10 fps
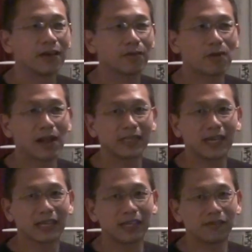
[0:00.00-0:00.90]
You can probably
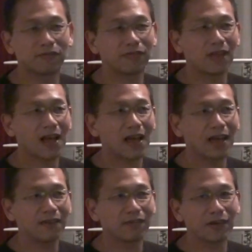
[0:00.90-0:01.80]
tell it didn't
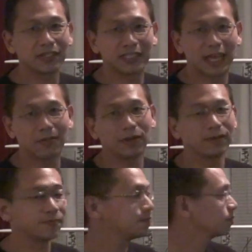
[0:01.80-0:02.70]
fly very
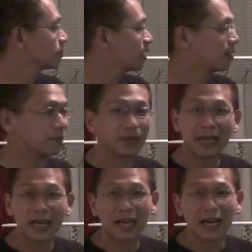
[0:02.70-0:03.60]
stable.
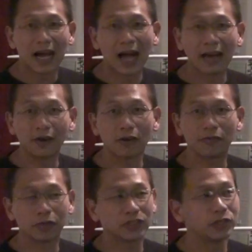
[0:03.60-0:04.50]
I don't know
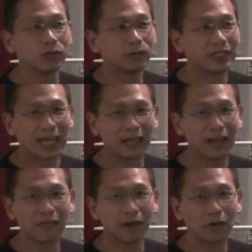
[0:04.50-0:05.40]
if it was too
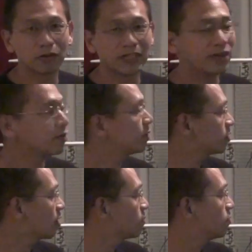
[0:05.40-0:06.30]
tail heavy or nose heavy,
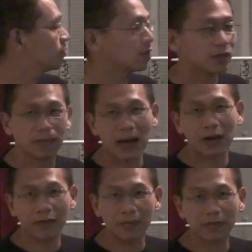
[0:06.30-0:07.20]
but I tried moving the
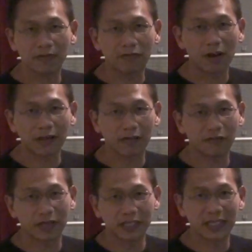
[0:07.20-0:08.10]
battery up in the
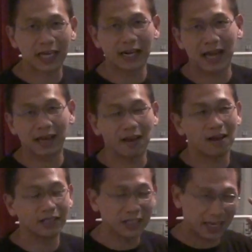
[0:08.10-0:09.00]
front for the second hand
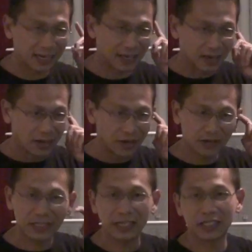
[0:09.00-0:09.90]
launch, and
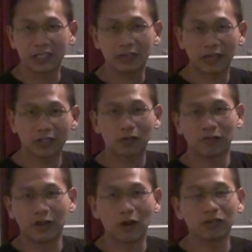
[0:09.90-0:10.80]
you can see it just took a
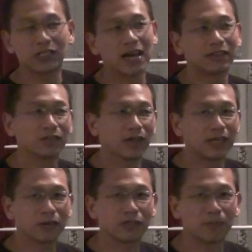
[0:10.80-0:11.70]
sort of a nosedive, so I
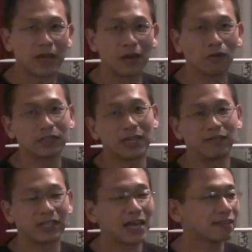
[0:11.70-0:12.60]
think it was a bit nose
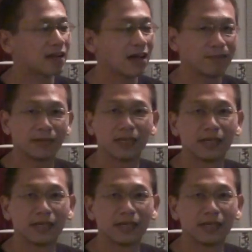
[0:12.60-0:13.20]
heavy that time.